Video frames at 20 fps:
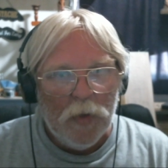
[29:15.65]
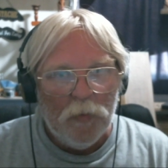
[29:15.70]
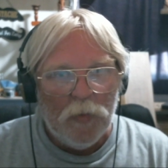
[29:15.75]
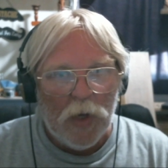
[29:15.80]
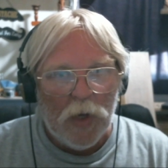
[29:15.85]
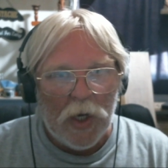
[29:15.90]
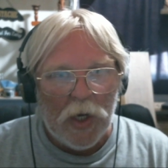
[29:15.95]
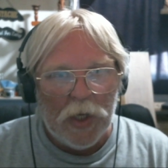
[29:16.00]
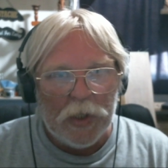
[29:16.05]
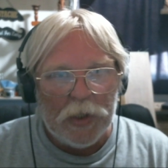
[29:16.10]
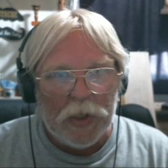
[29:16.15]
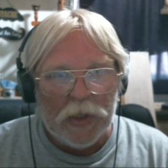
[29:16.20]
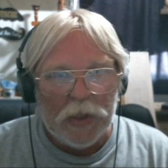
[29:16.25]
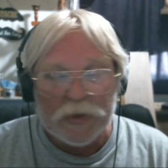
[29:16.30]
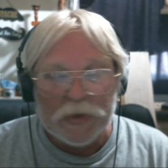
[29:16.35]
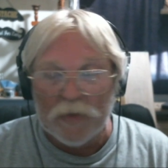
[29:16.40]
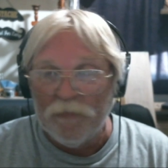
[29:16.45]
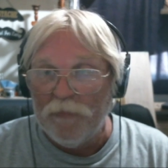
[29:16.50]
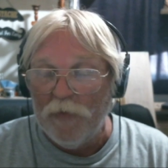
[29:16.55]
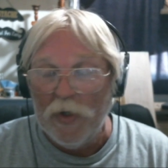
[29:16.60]
But
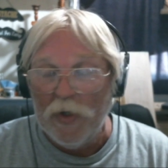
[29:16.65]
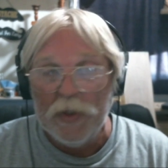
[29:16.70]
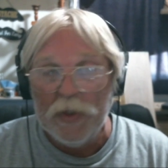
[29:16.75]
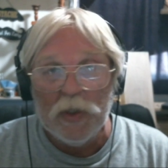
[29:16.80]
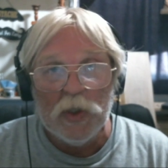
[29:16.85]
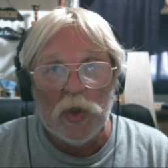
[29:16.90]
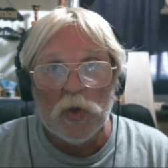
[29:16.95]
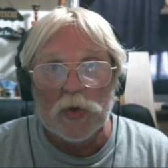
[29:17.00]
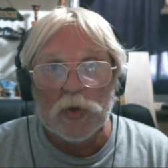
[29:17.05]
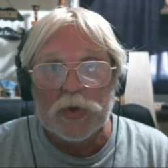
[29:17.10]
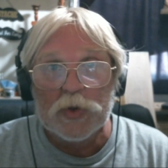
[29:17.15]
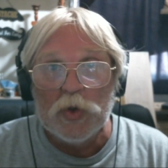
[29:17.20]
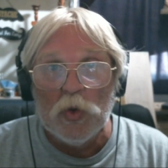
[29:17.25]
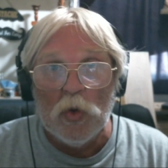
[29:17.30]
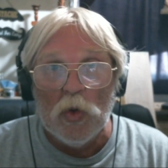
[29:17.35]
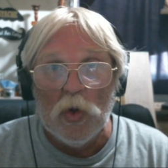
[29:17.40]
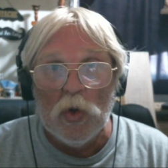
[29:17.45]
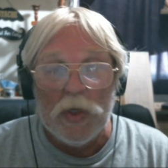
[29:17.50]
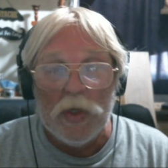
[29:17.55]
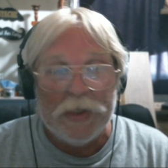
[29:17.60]
it's a fun little
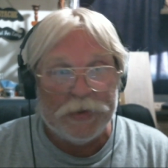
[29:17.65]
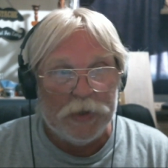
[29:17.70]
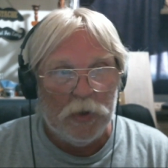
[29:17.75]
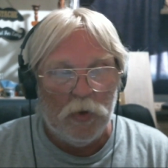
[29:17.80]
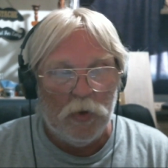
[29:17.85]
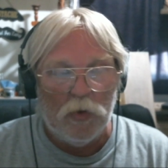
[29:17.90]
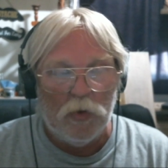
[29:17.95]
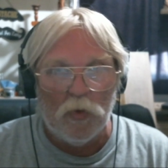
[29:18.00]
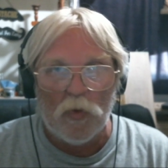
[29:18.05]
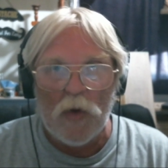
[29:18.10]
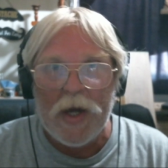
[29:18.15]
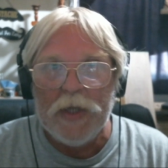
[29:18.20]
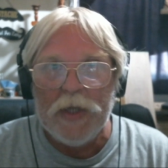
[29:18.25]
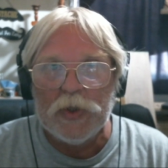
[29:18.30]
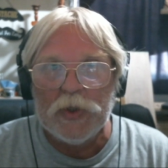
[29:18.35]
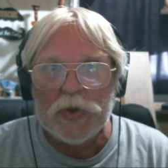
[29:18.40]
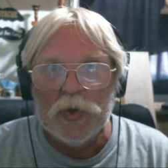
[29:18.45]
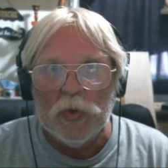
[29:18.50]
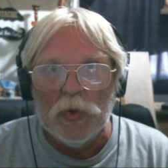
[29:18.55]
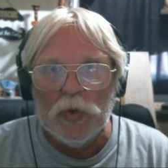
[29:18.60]
tool. It's a
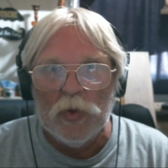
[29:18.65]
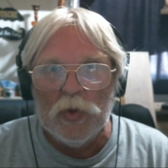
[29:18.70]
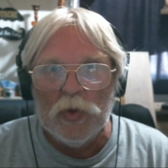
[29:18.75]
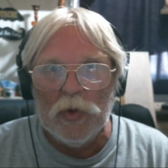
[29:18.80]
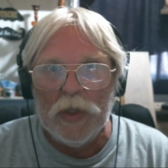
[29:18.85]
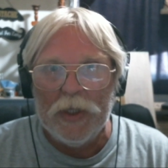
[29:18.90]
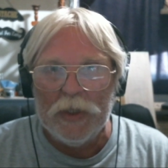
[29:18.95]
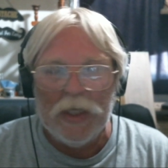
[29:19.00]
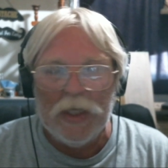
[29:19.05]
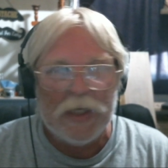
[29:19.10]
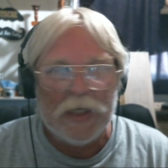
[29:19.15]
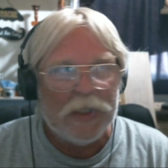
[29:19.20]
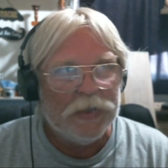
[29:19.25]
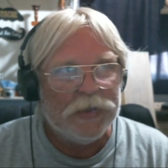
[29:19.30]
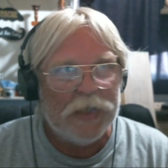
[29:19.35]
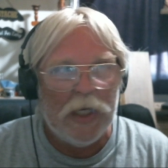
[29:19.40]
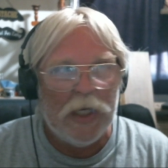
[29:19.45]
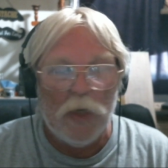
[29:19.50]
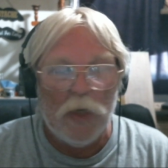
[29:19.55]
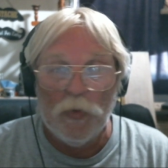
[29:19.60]
great tool. And like I
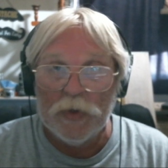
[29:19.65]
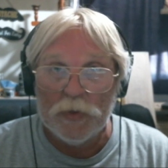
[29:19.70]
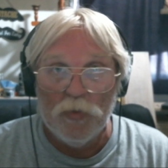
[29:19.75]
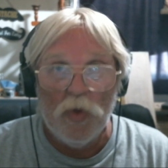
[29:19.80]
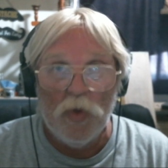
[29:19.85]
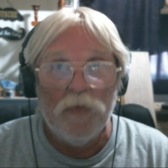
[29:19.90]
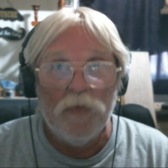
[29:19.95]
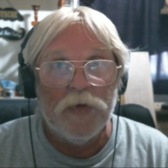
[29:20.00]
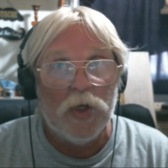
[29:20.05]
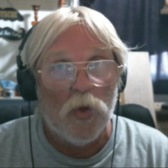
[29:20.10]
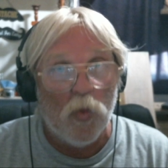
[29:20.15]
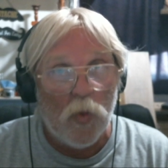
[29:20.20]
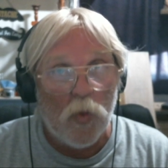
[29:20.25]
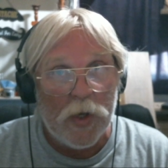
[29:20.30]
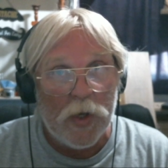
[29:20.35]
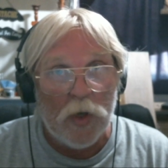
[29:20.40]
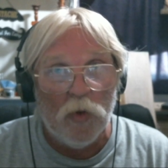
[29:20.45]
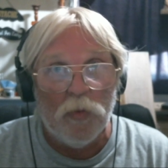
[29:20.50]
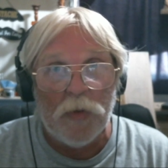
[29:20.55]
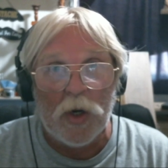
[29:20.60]
say, I was moving a
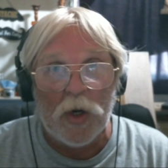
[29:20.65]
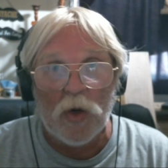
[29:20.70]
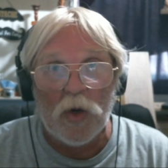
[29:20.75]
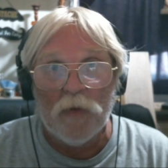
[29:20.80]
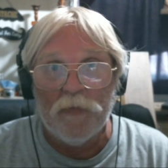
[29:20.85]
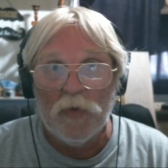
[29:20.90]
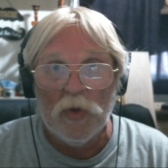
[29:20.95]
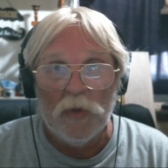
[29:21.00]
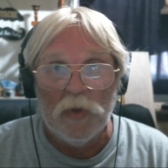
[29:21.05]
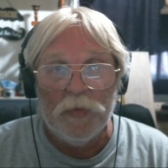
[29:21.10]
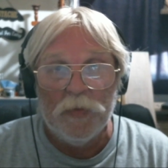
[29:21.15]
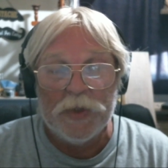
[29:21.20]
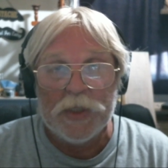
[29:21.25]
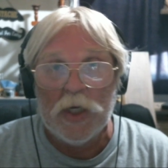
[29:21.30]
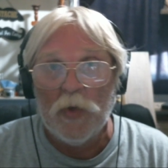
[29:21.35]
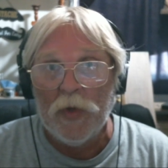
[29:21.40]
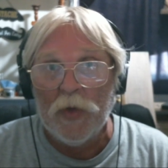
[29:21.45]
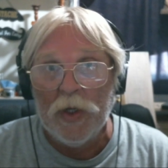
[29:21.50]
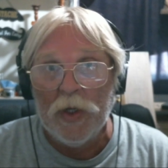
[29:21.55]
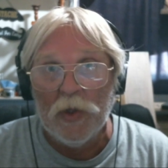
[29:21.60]
wheelbarrow full of
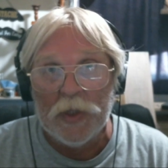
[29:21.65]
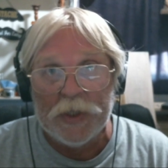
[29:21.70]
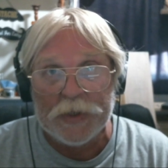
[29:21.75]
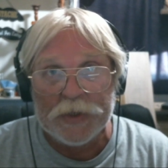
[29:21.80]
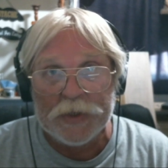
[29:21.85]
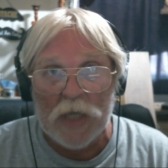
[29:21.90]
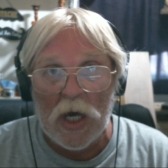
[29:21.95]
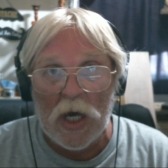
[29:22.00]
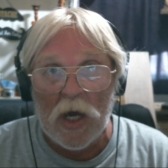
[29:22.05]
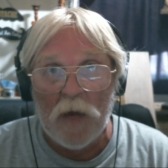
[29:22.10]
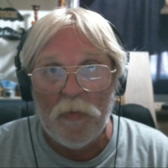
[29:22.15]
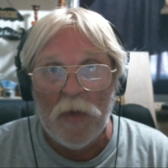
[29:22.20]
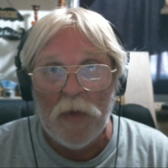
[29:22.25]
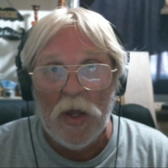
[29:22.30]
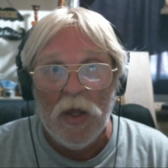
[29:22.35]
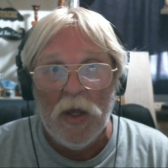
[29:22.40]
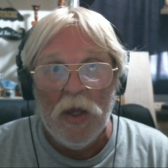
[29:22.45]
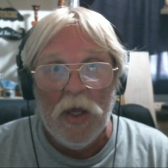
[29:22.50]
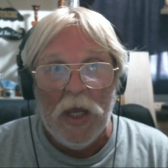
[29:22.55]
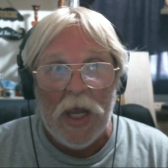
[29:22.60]
material at a time.
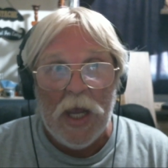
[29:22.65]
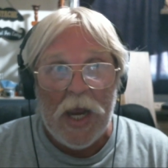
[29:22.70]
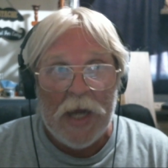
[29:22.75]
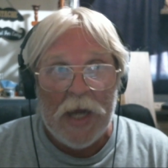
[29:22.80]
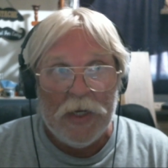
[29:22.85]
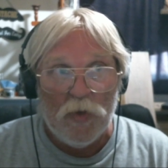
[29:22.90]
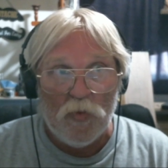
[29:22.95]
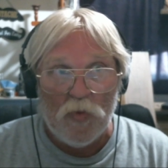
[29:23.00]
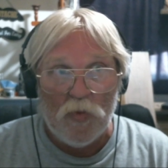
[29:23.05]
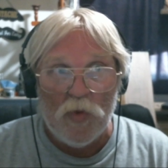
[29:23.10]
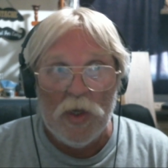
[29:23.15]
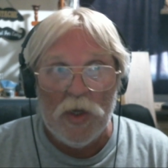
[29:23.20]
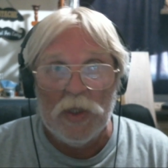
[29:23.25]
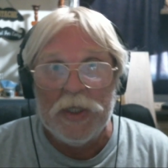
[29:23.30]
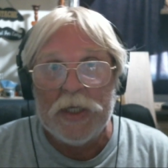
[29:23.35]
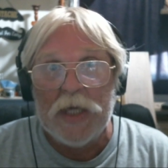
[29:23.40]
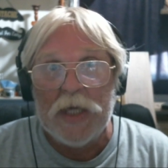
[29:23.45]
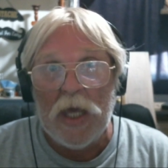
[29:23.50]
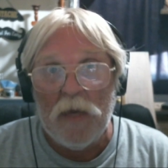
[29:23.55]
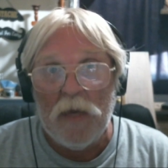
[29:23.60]
And it
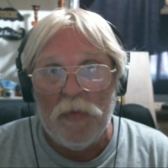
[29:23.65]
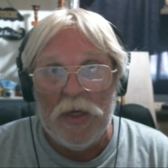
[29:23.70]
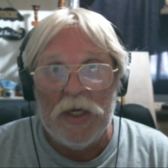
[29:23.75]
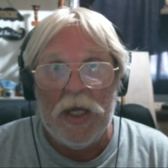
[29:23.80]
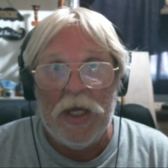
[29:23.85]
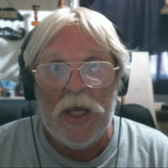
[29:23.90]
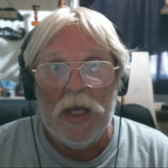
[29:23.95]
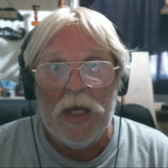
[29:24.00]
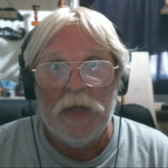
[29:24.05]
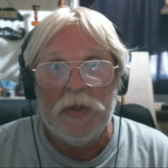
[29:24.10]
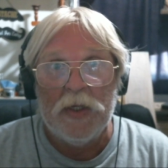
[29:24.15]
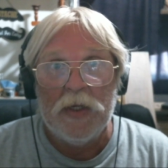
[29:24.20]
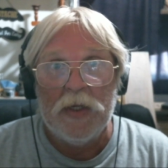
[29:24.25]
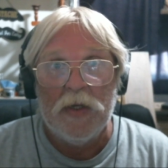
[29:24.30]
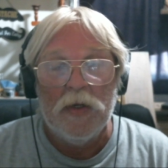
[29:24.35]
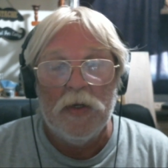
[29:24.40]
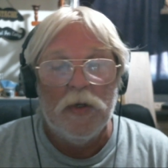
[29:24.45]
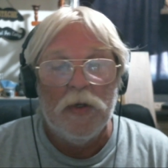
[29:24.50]
really came in handy.